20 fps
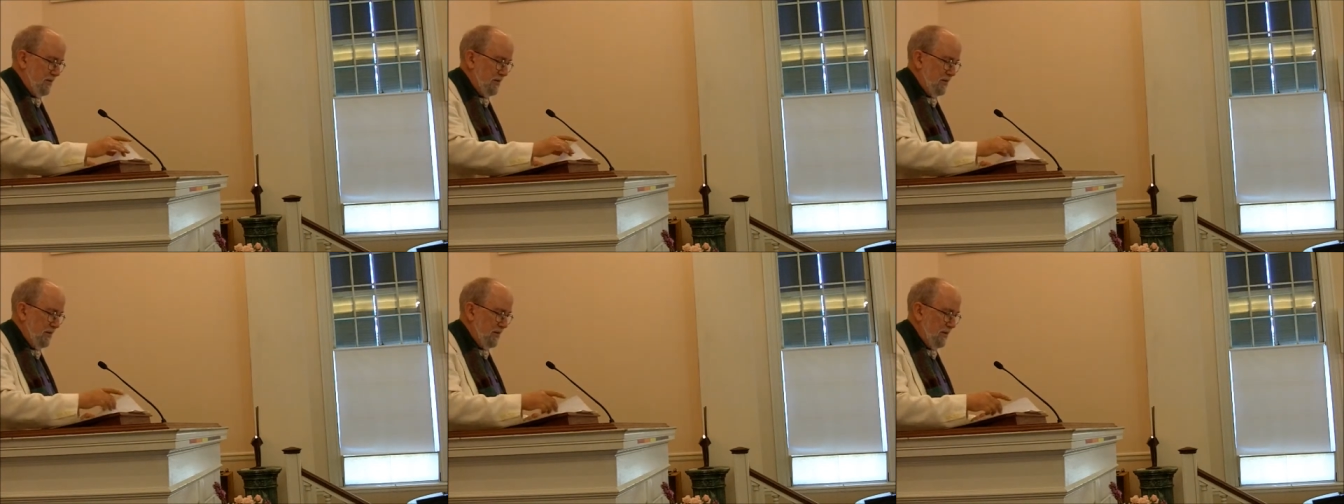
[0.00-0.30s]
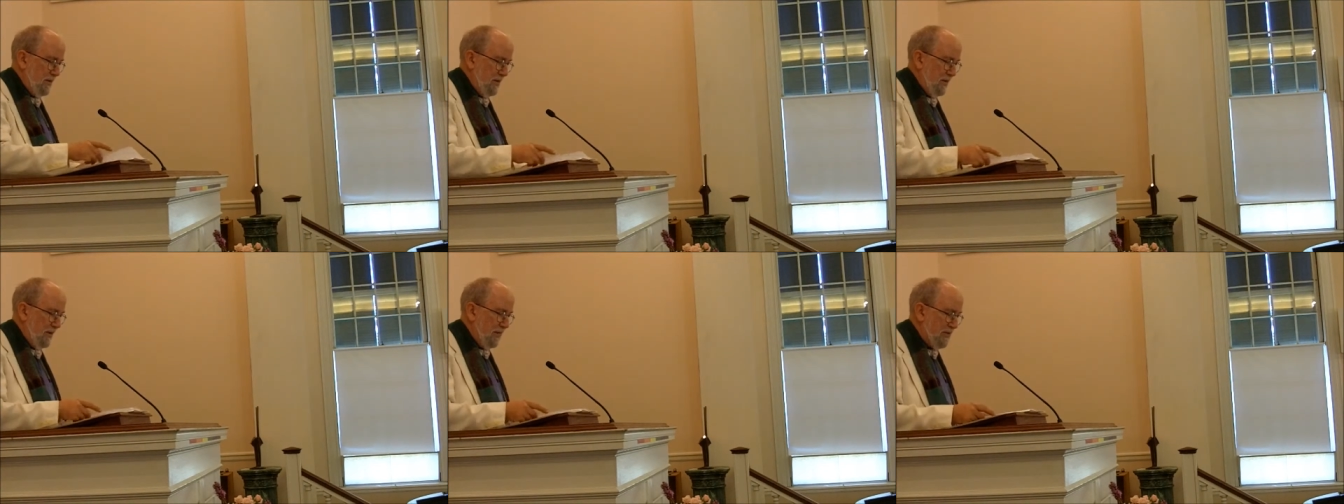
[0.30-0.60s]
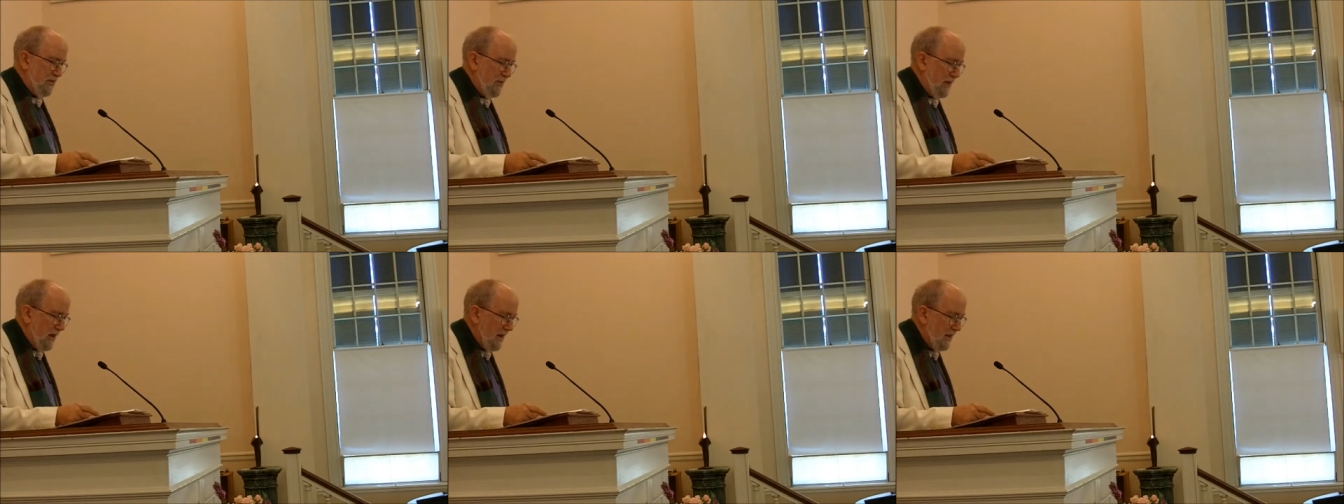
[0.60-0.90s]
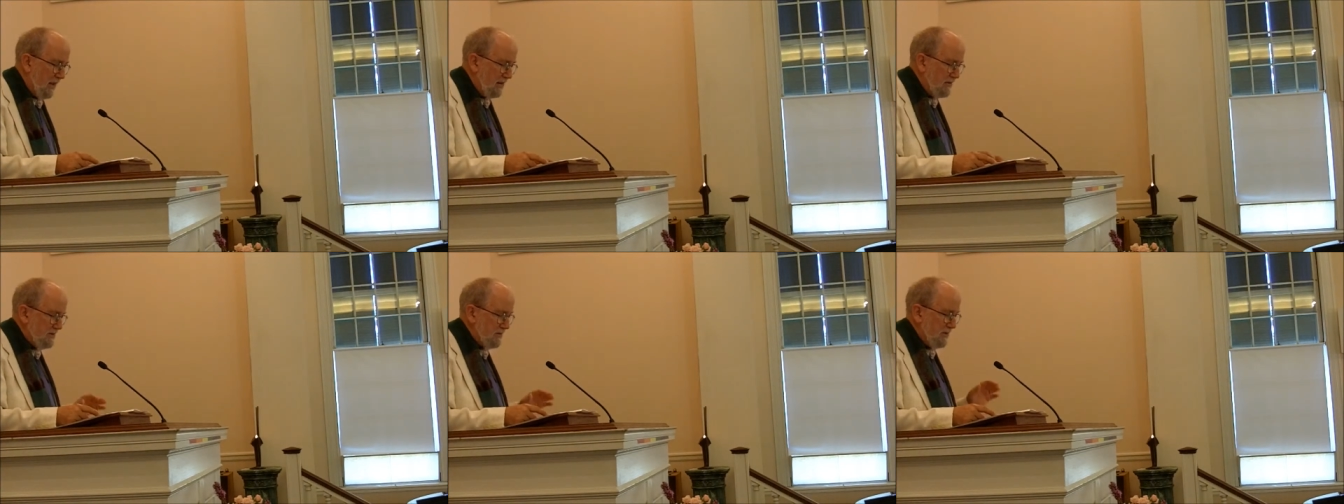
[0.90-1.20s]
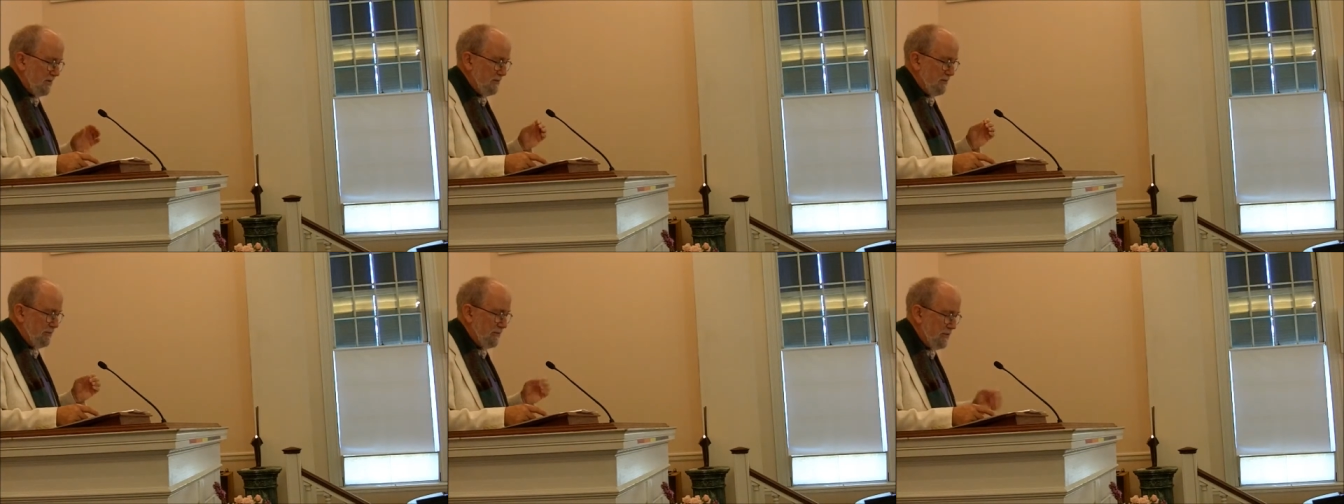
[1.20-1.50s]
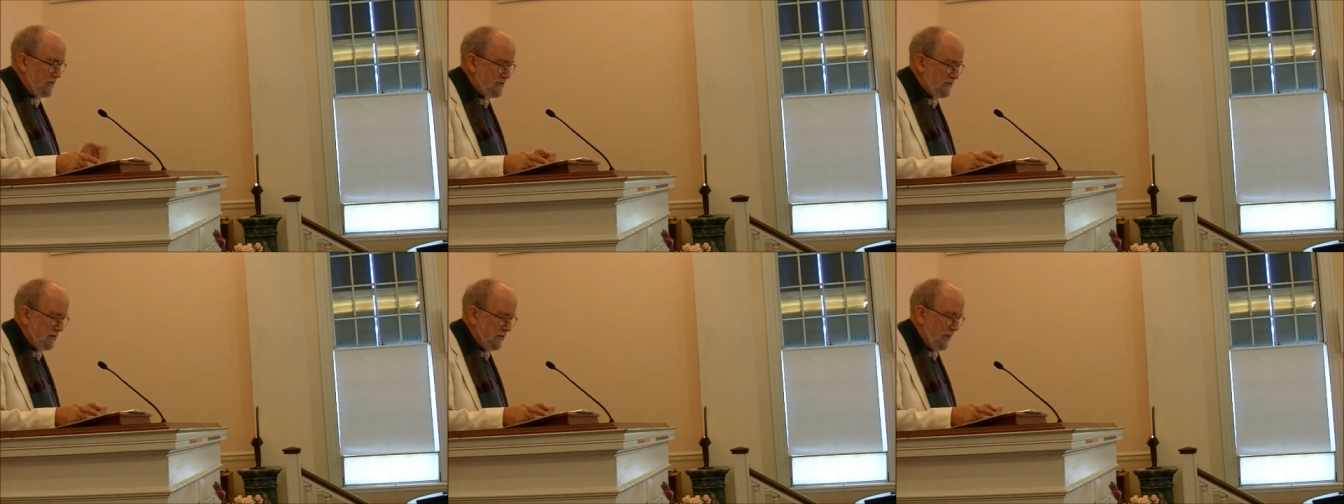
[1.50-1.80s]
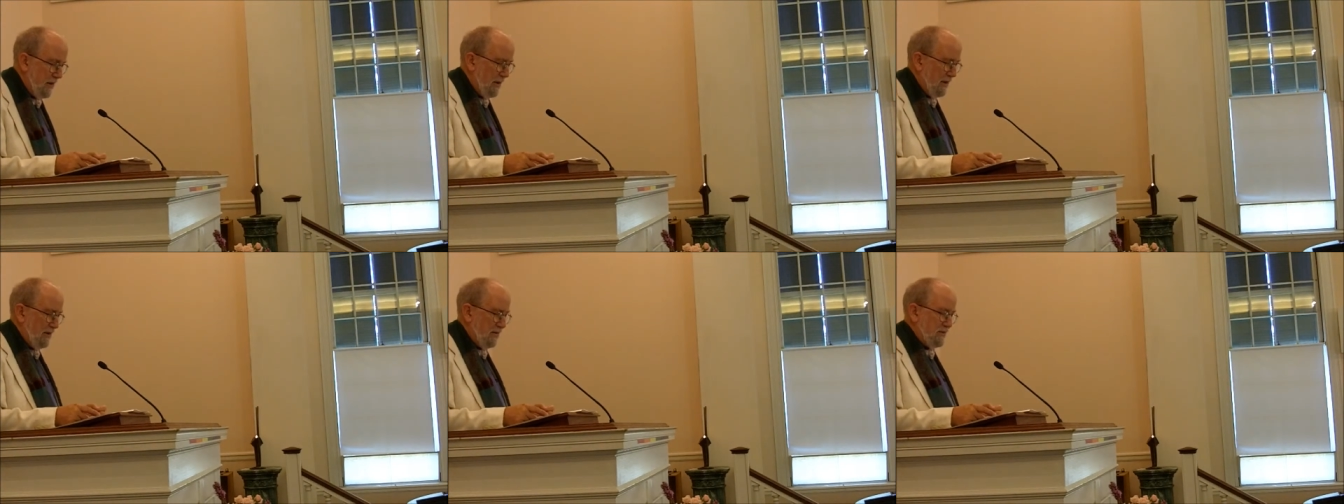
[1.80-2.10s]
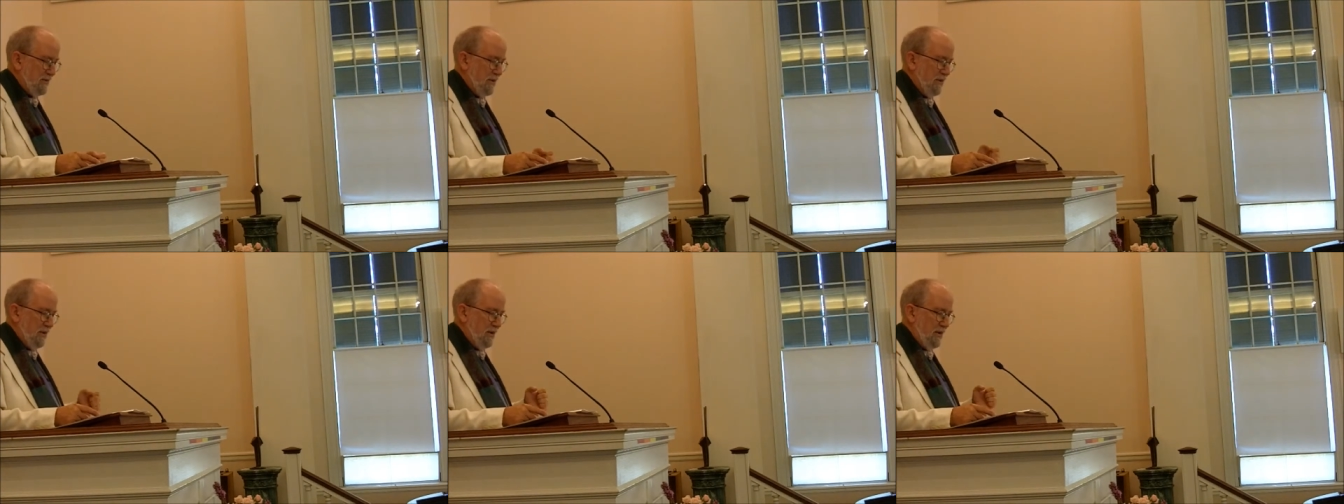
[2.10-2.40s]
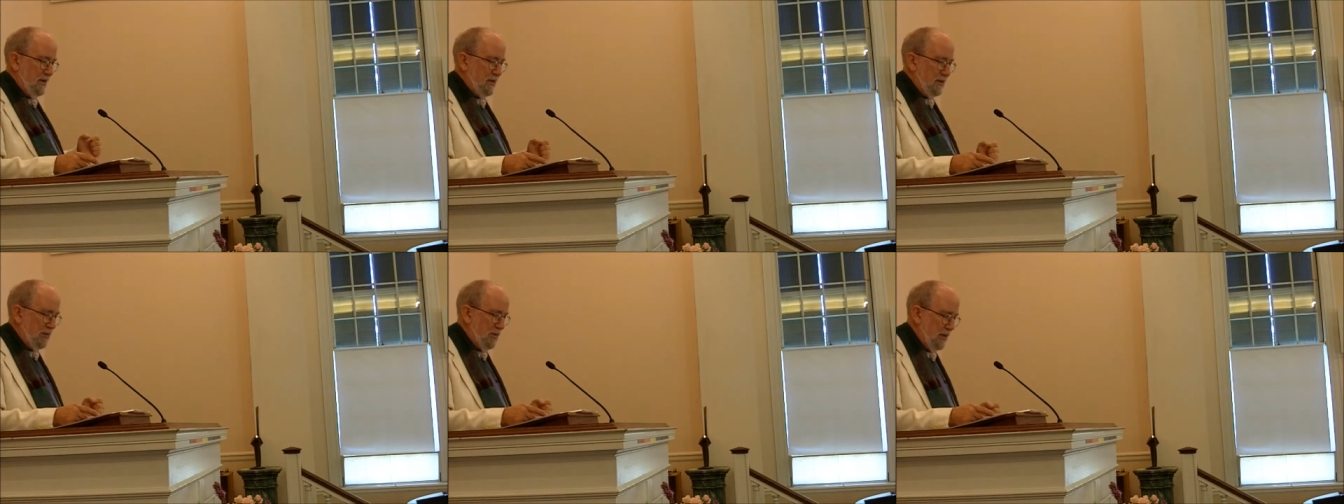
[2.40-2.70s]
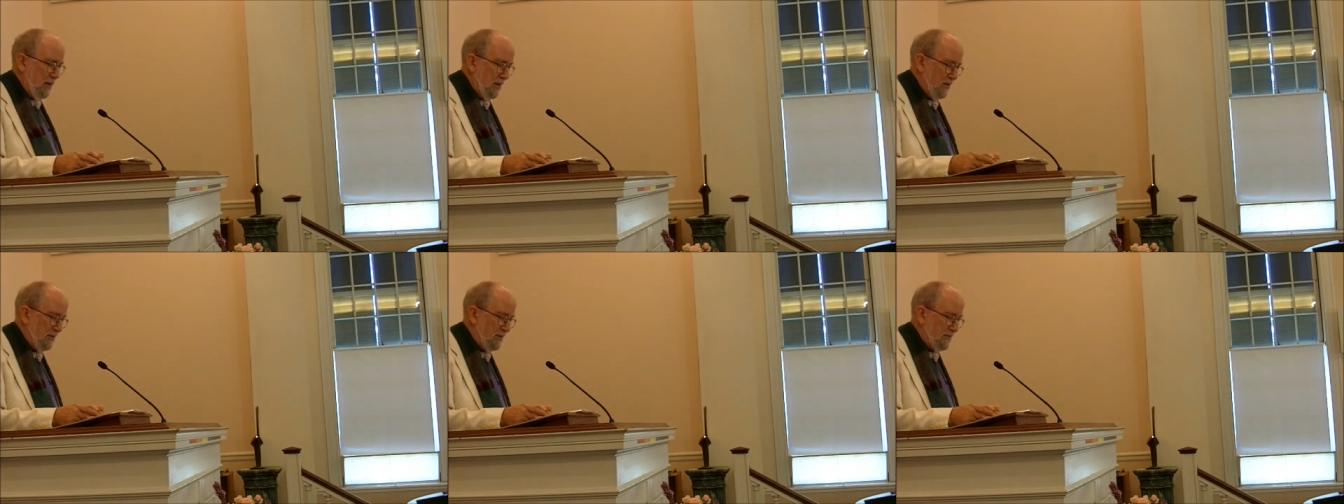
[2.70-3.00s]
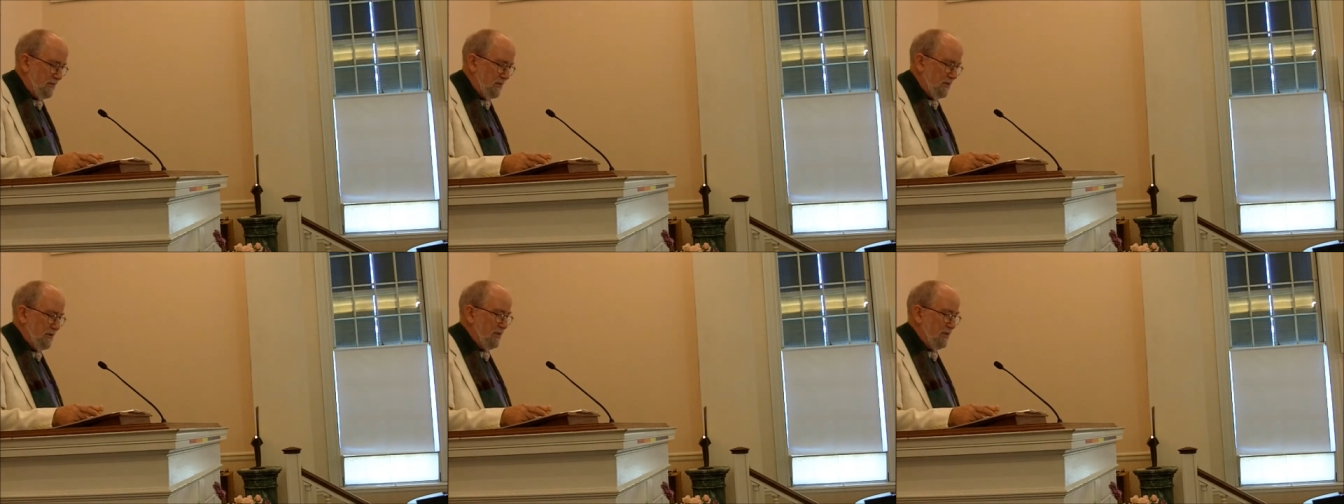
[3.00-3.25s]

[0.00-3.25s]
A theology of mutuality and equality